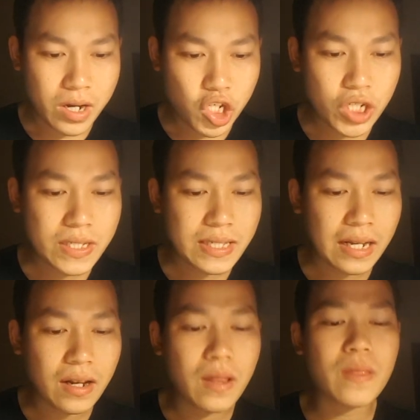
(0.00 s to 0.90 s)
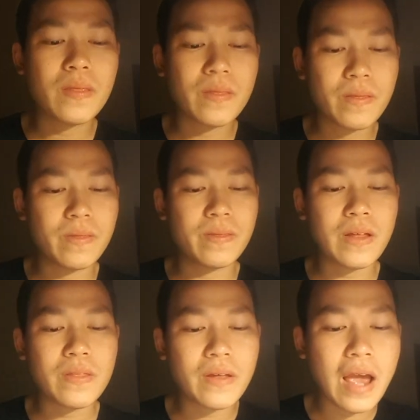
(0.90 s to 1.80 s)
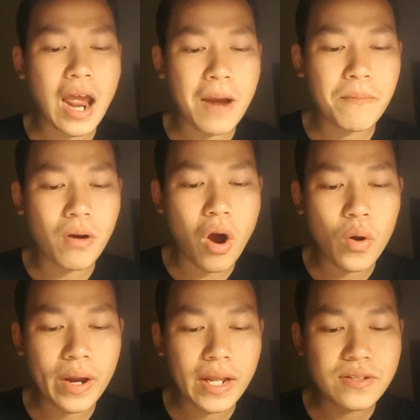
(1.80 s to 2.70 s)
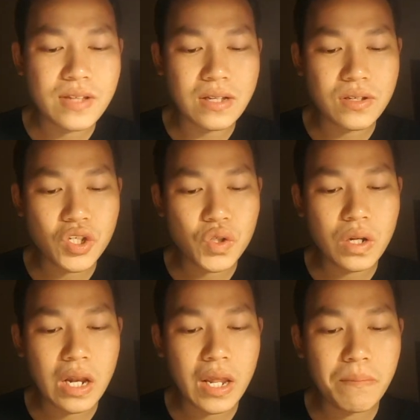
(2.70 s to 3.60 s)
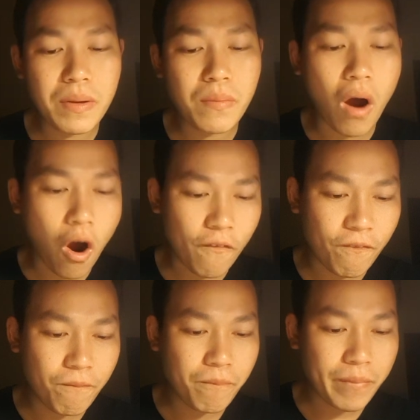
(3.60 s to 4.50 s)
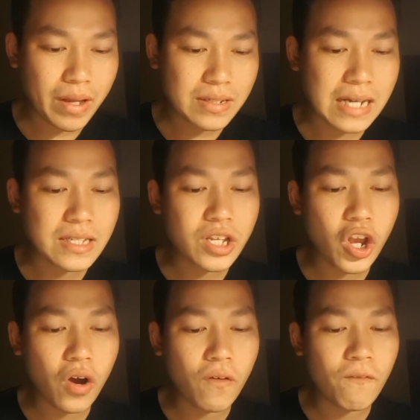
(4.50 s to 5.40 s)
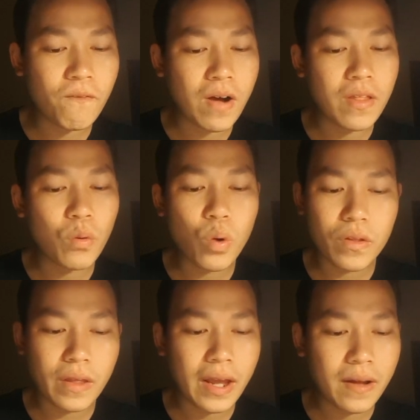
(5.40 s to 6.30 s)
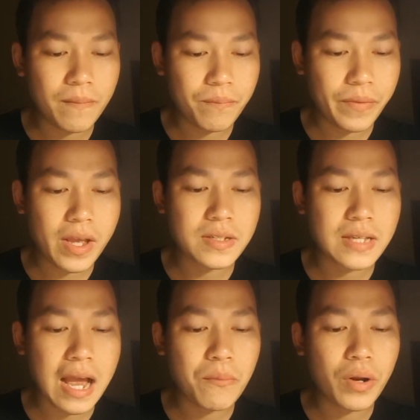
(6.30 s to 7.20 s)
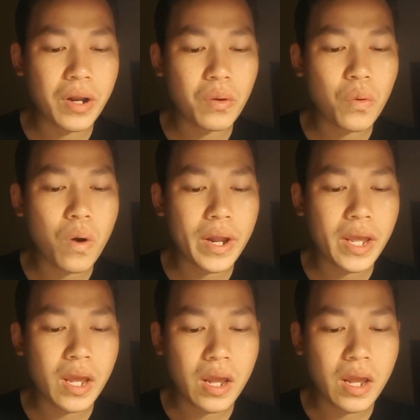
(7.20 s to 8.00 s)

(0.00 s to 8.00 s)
She said that they have already started to lay people off. Doesn't your father work there? Yes, I'm really worried.